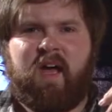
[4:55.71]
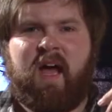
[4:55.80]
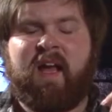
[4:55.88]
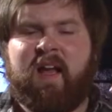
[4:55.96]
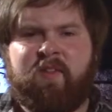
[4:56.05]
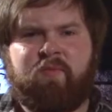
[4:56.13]

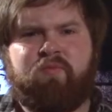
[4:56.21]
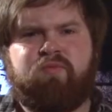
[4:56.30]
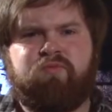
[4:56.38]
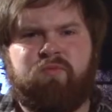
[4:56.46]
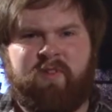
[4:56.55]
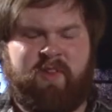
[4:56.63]
I guess
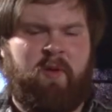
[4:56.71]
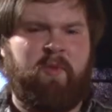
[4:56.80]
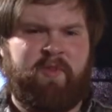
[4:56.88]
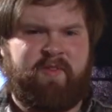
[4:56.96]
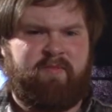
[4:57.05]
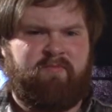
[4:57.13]
what's
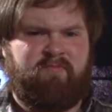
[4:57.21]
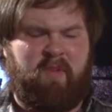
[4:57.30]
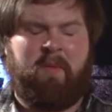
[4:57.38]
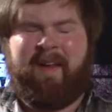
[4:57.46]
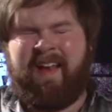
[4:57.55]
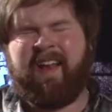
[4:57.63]
almost,
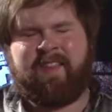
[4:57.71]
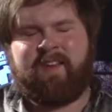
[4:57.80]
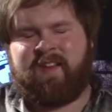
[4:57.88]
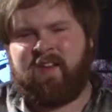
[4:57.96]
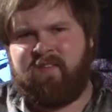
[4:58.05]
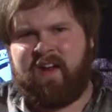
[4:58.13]
I mean, it is a
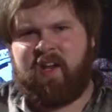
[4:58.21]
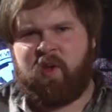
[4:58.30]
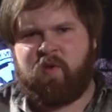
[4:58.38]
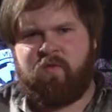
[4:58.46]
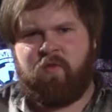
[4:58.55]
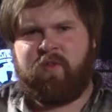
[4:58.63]

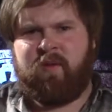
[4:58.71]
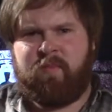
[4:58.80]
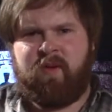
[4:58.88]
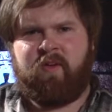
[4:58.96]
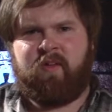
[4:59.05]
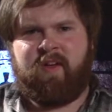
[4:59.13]
disadvantage for the
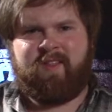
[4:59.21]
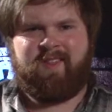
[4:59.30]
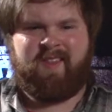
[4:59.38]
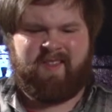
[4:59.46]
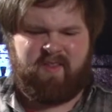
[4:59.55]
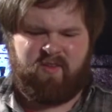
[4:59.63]
Imperial
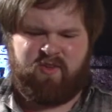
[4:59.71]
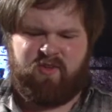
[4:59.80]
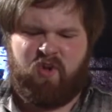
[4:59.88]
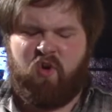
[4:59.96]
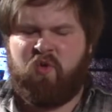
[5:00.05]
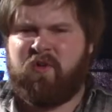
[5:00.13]
Aces is there's
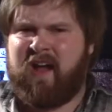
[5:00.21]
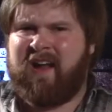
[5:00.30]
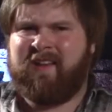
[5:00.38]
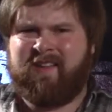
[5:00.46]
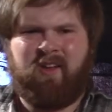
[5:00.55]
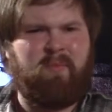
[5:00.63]
no
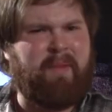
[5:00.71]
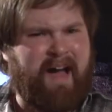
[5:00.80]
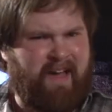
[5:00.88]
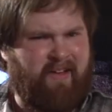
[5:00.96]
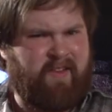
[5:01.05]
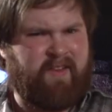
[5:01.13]
9-skill
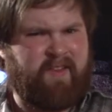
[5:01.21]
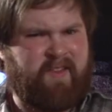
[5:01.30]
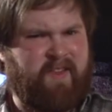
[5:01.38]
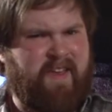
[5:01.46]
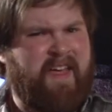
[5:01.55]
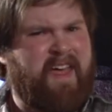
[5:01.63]
pilots.
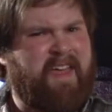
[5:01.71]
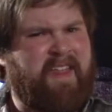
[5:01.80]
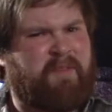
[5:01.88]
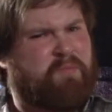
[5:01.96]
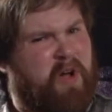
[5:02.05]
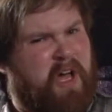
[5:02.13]

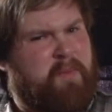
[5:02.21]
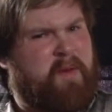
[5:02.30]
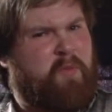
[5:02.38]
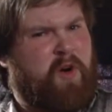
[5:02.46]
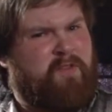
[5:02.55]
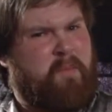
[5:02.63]
That's probably a bit
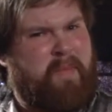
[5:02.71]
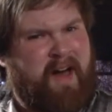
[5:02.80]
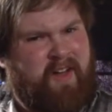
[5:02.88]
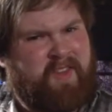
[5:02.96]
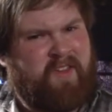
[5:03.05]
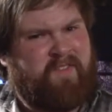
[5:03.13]
more of a
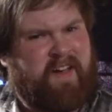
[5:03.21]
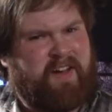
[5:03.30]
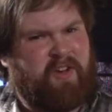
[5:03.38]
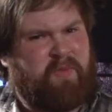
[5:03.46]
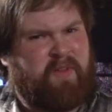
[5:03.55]
balancing factor